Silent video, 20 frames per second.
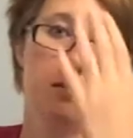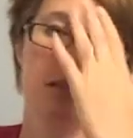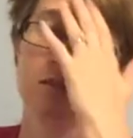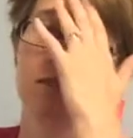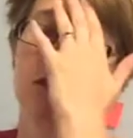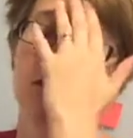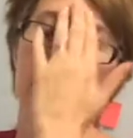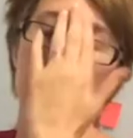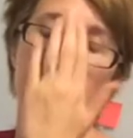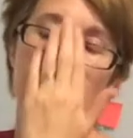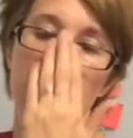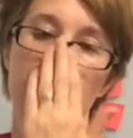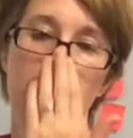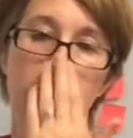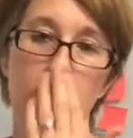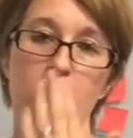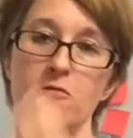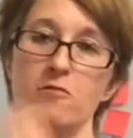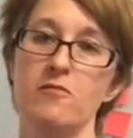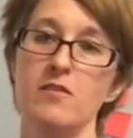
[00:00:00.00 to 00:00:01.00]
Scratched up his
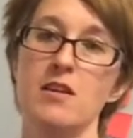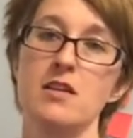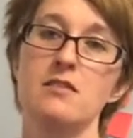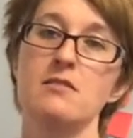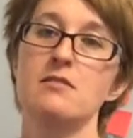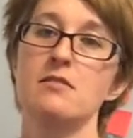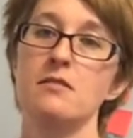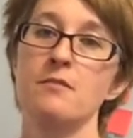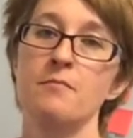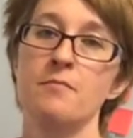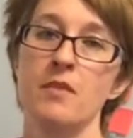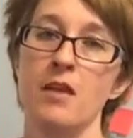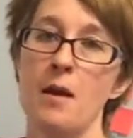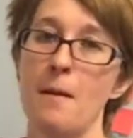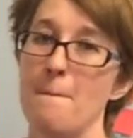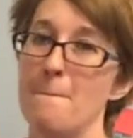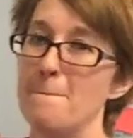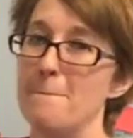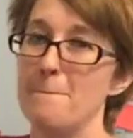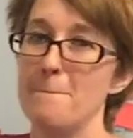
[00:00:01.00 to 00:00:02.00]
whole face.
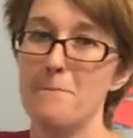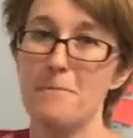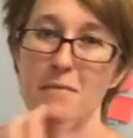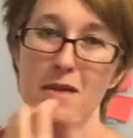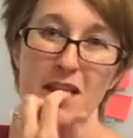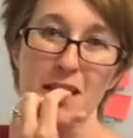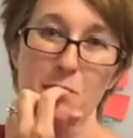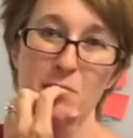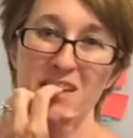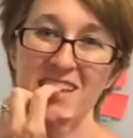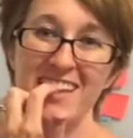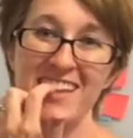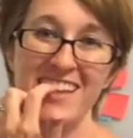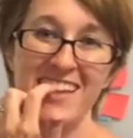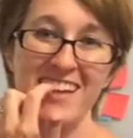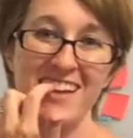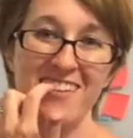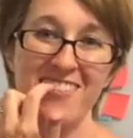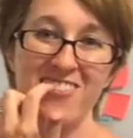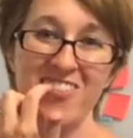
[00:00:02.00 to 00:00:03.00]
Maybe he
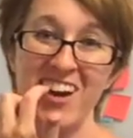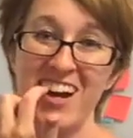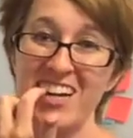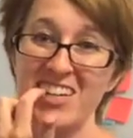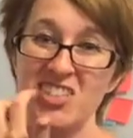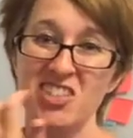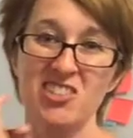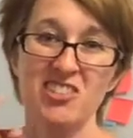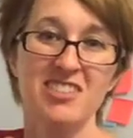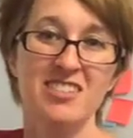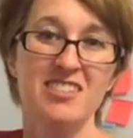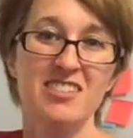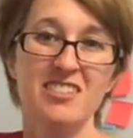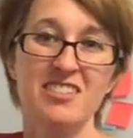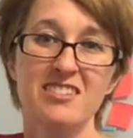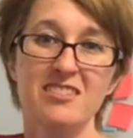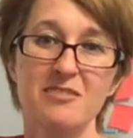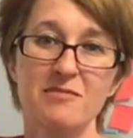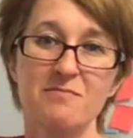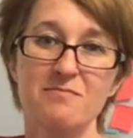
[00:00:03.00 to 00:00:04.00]
like fractured it a
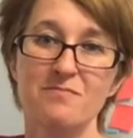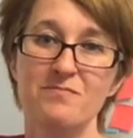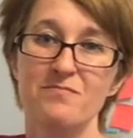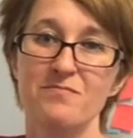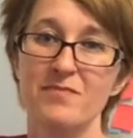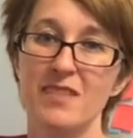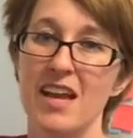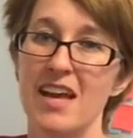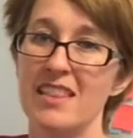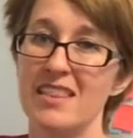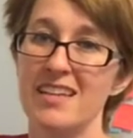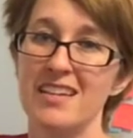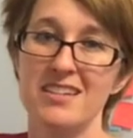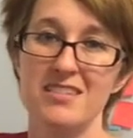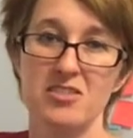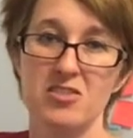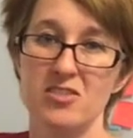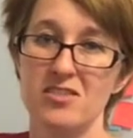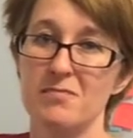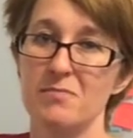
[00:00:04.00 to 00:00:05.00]
little and then
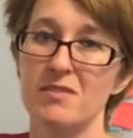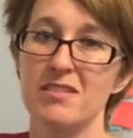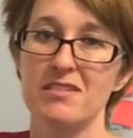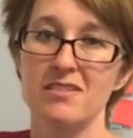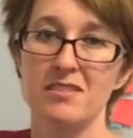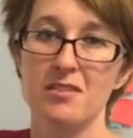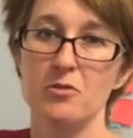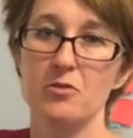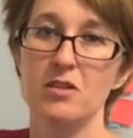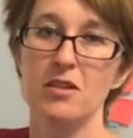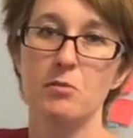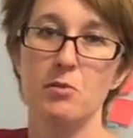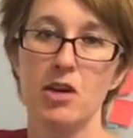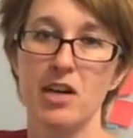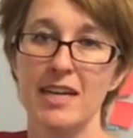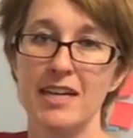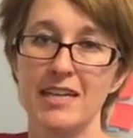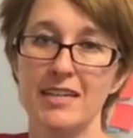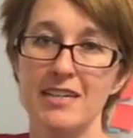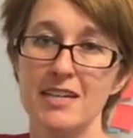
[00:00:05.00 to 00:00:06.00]
it's just been slowly
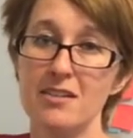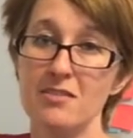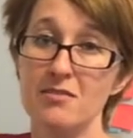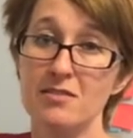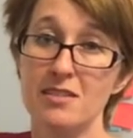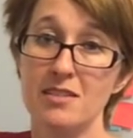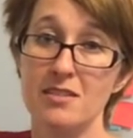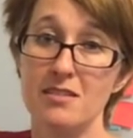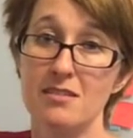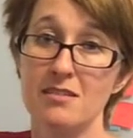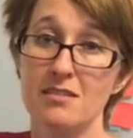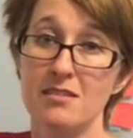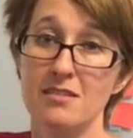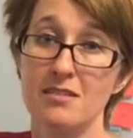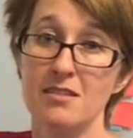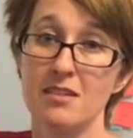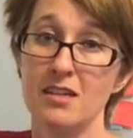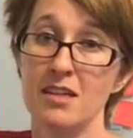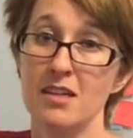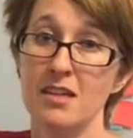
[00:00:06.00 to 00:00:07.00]
breaking down since.
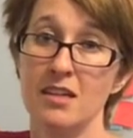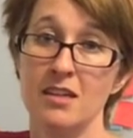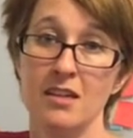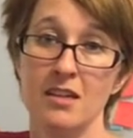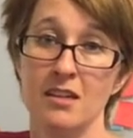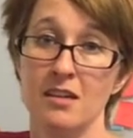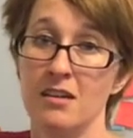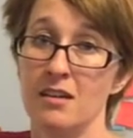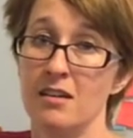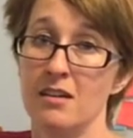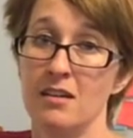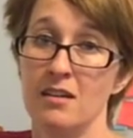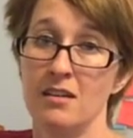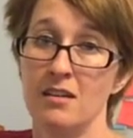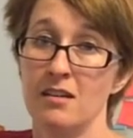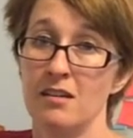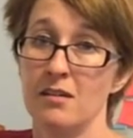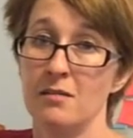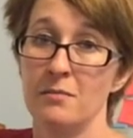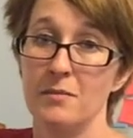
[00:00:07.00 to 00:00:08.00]

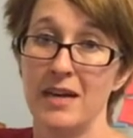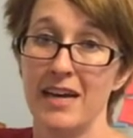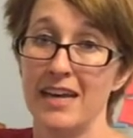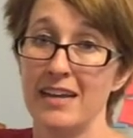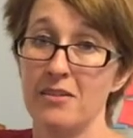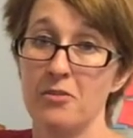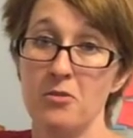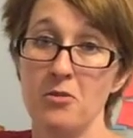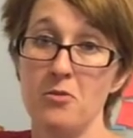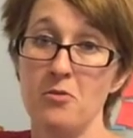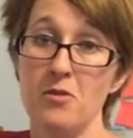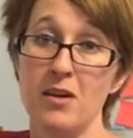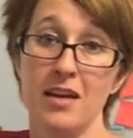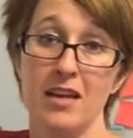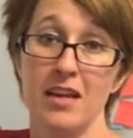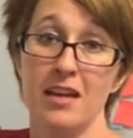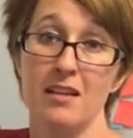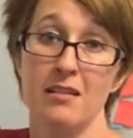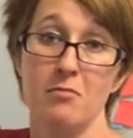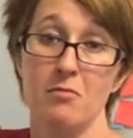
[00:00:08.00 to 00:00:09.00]
I don't know. I
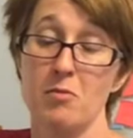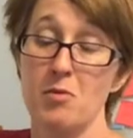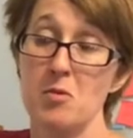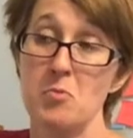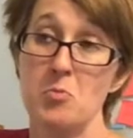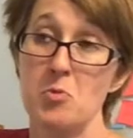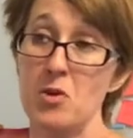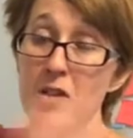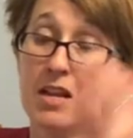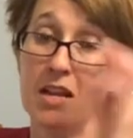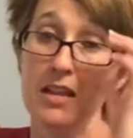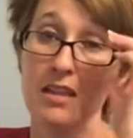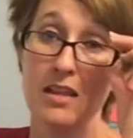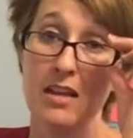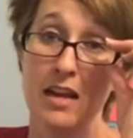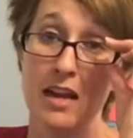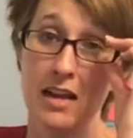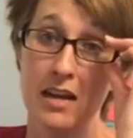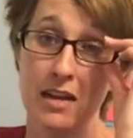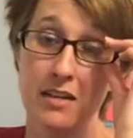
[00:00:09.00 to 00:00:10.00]
can't pinpoint
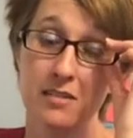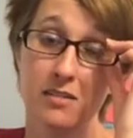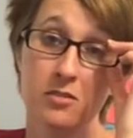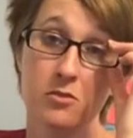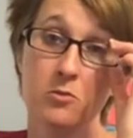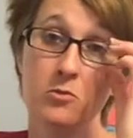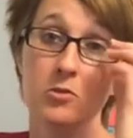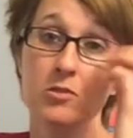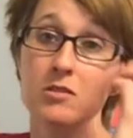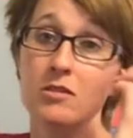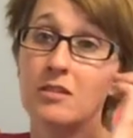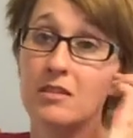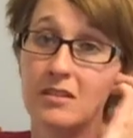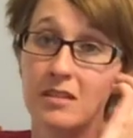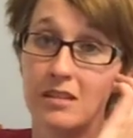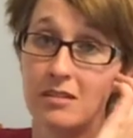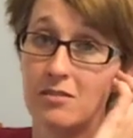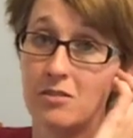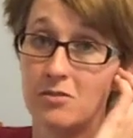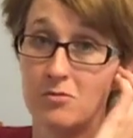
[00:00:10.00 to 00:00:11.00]
anything. I asked school,
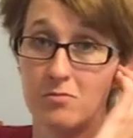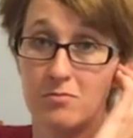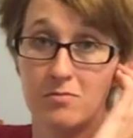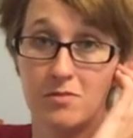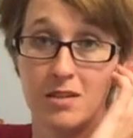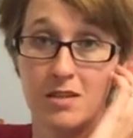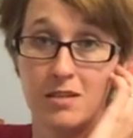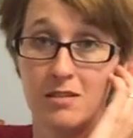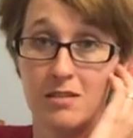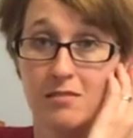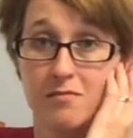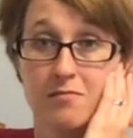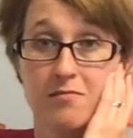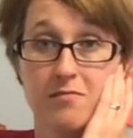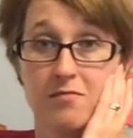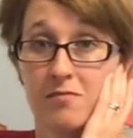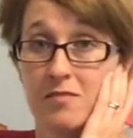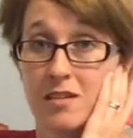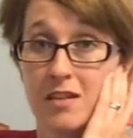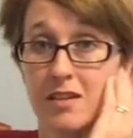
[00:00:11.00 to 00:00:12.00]
and then no, he didn't.
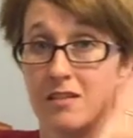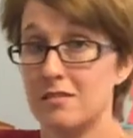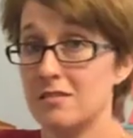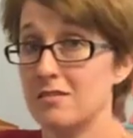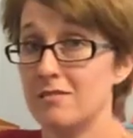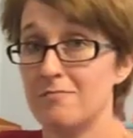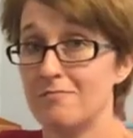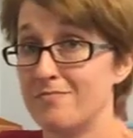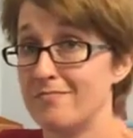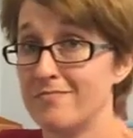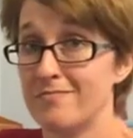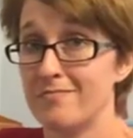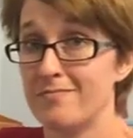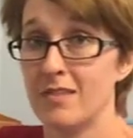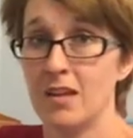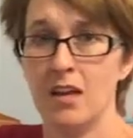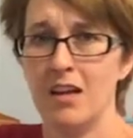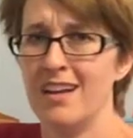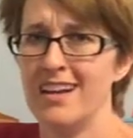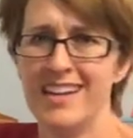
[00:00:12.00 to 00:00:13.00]
He hasn't.
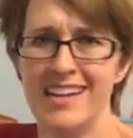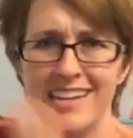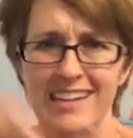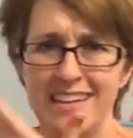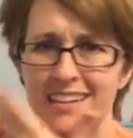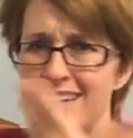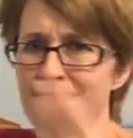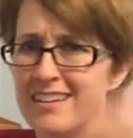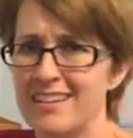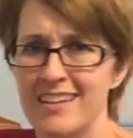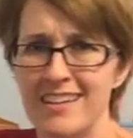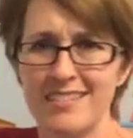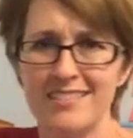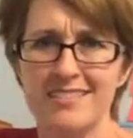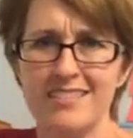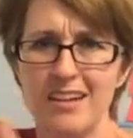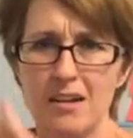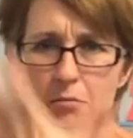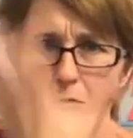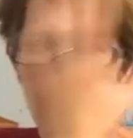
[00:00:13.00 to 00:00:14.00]
He
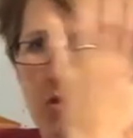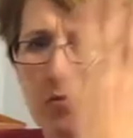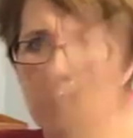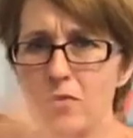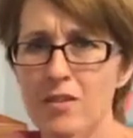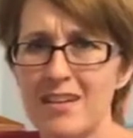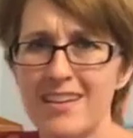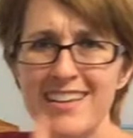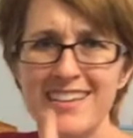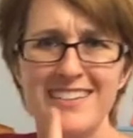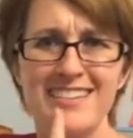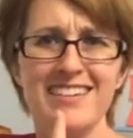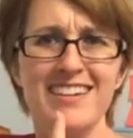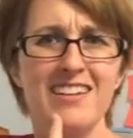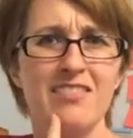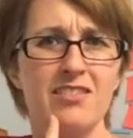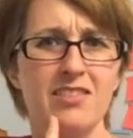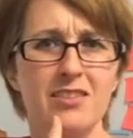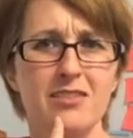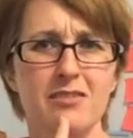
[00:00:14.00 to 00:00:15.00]
hasn't come home. he did
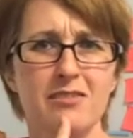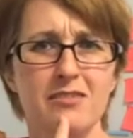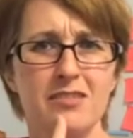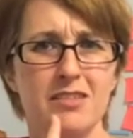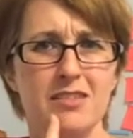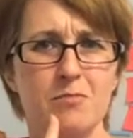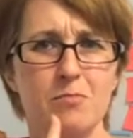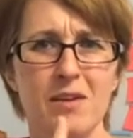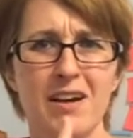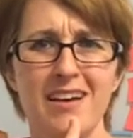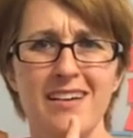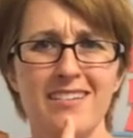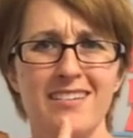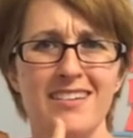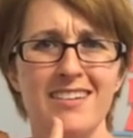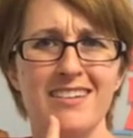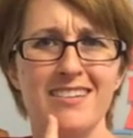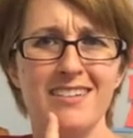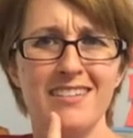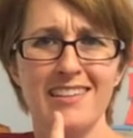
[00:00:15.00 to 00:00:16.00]
have a little spot
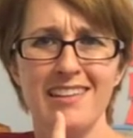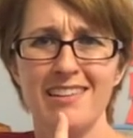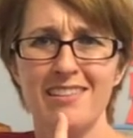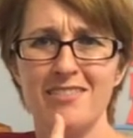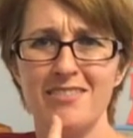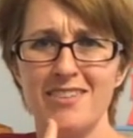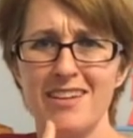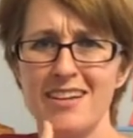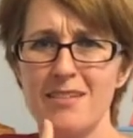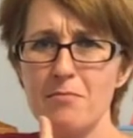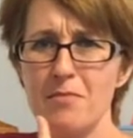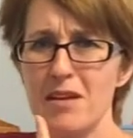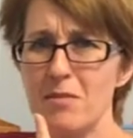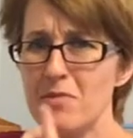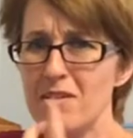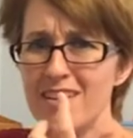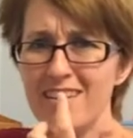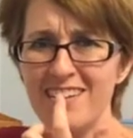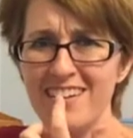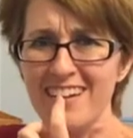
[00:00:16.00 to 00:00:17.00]
here the other day.
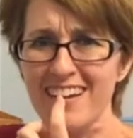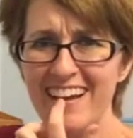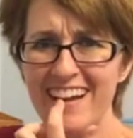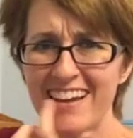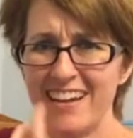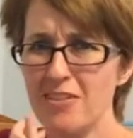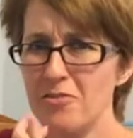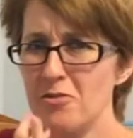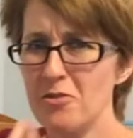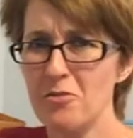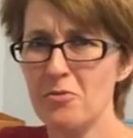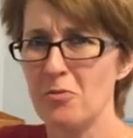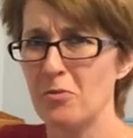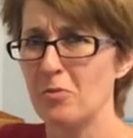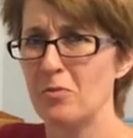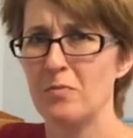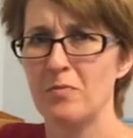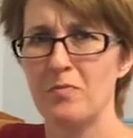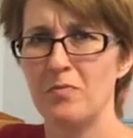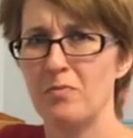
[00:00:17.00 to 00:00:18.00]
Maybe he did. I don't know.
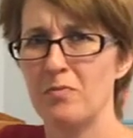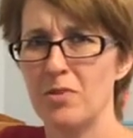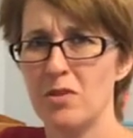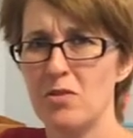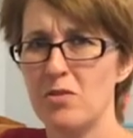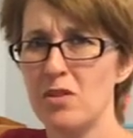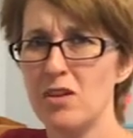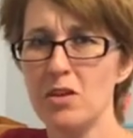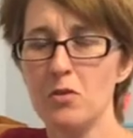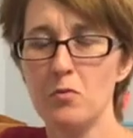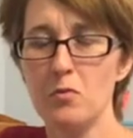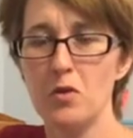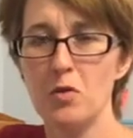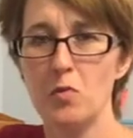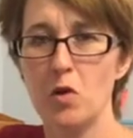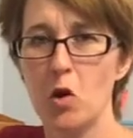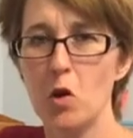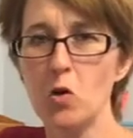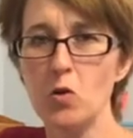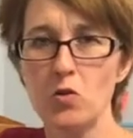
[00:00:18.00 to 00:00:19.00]
But you think it would
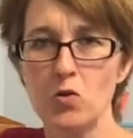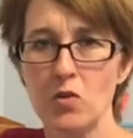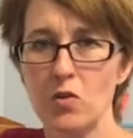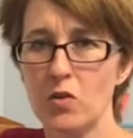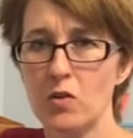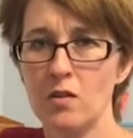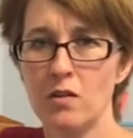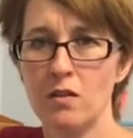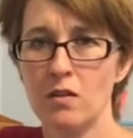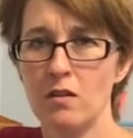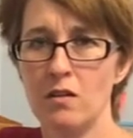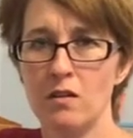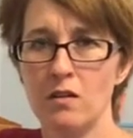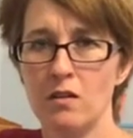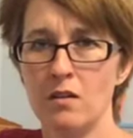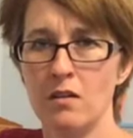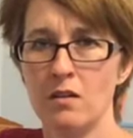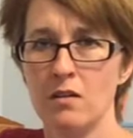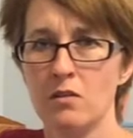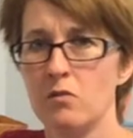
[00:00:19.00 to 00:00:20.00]
hurt?
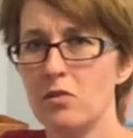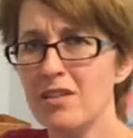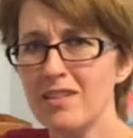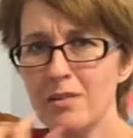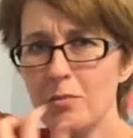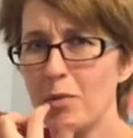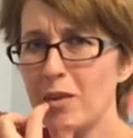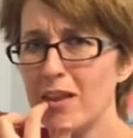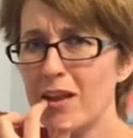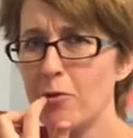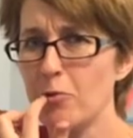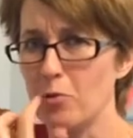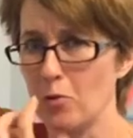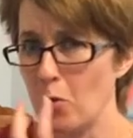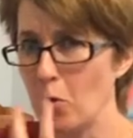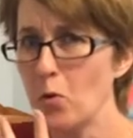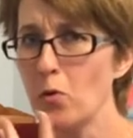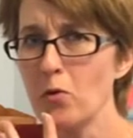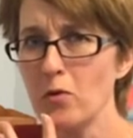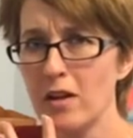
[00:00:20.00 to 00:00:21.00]
You think something that would
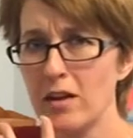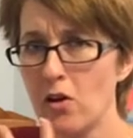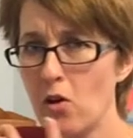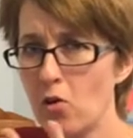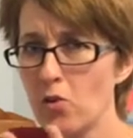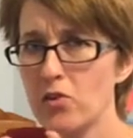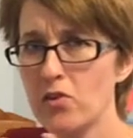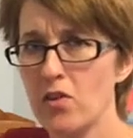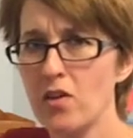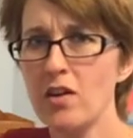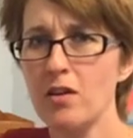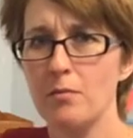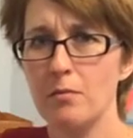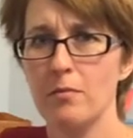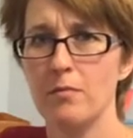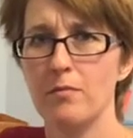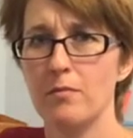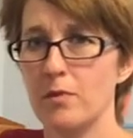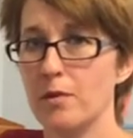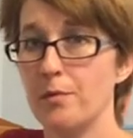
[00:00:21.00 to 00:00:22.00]
hurt like all the
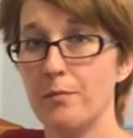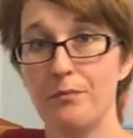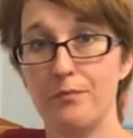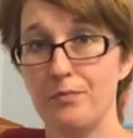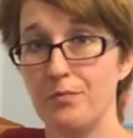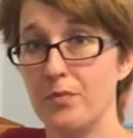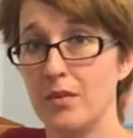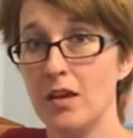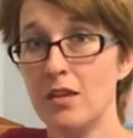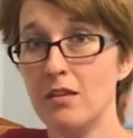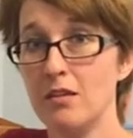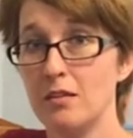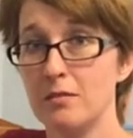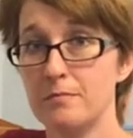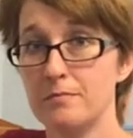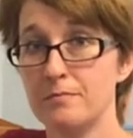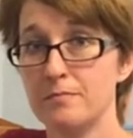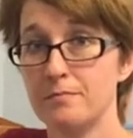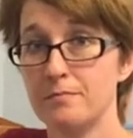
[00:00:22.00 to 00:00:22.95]
time, but nothing.